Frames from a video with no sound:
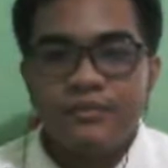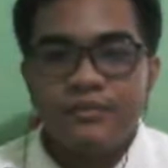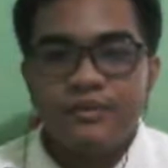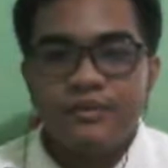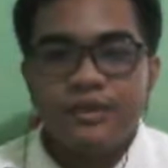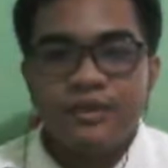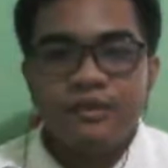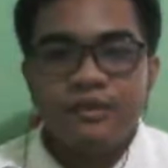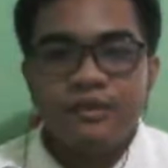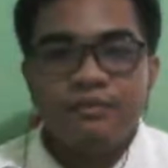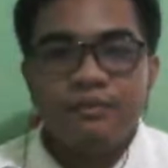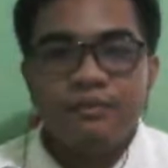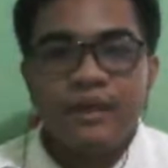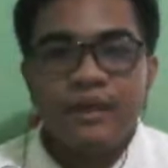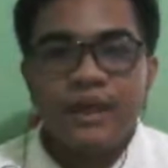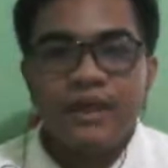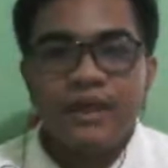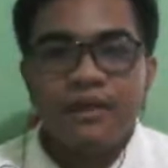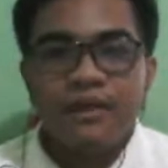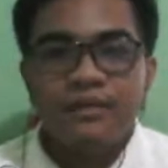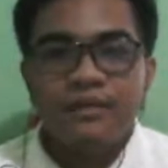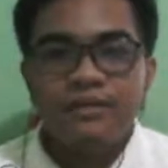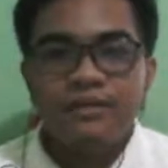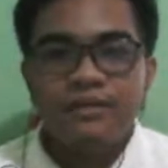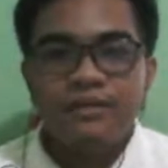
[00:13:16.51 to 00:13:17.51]
We can
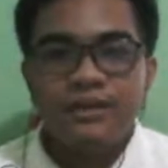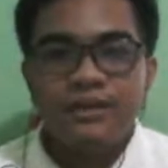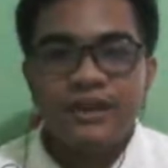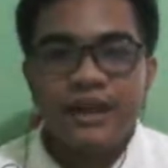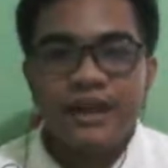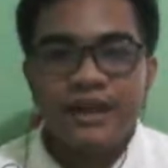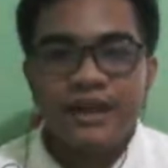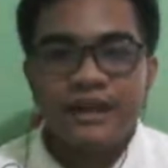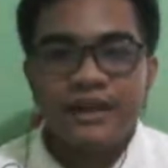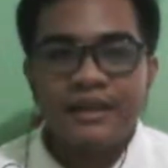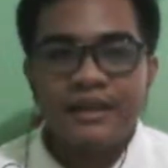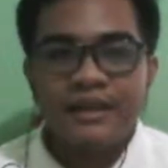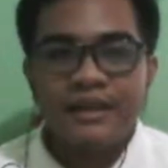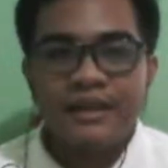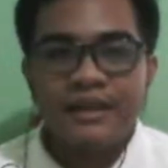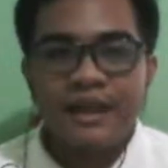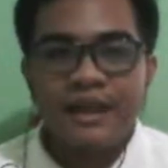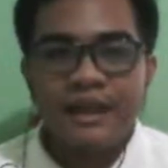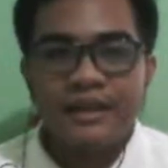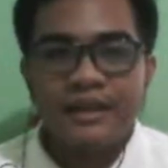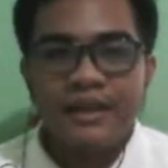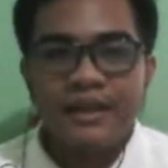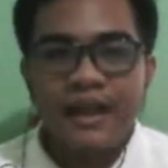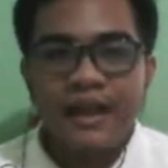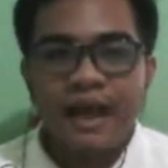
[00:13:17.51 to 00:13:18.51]
also state that the
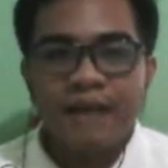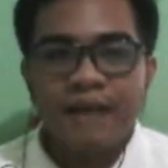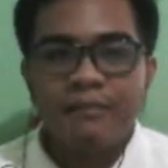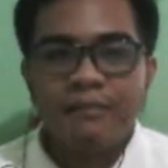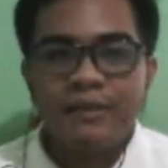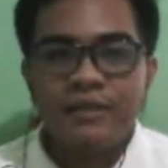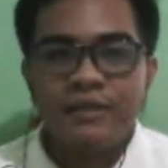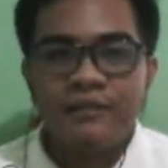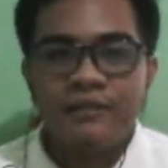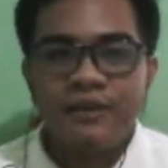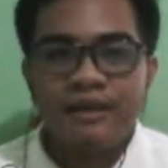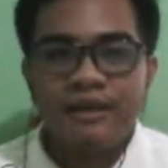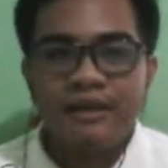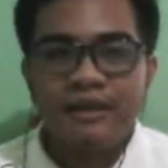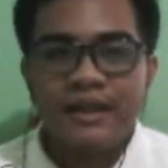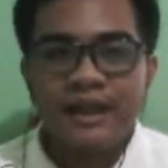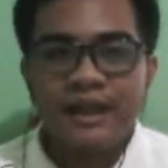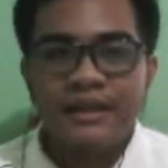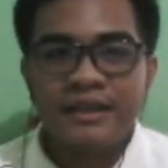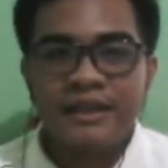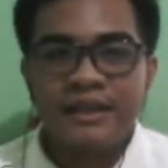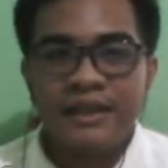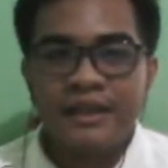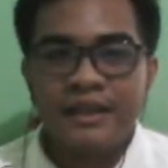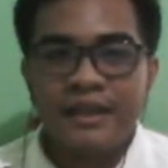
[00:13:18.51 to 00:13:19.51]
atmospheric
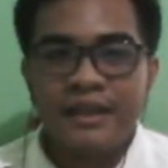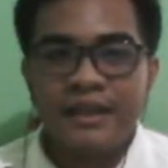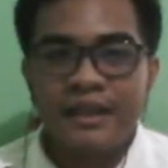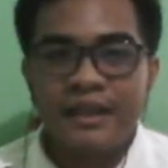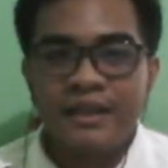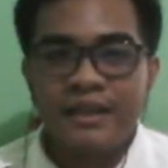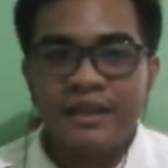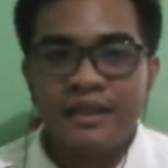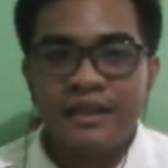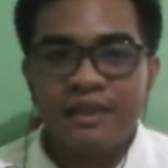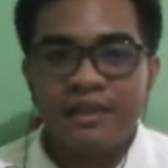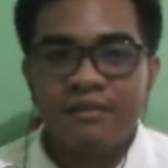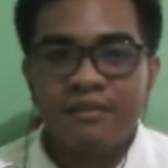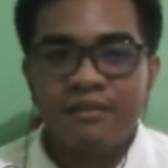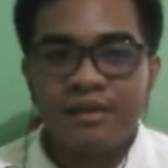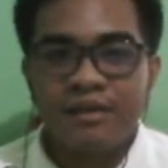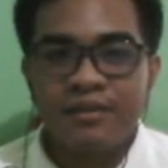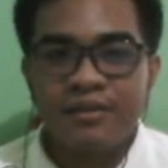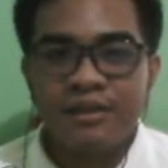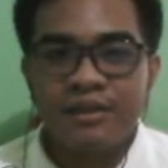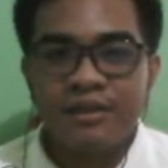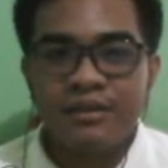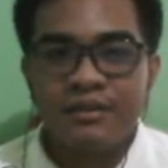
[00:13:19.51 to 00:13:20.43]
density is at around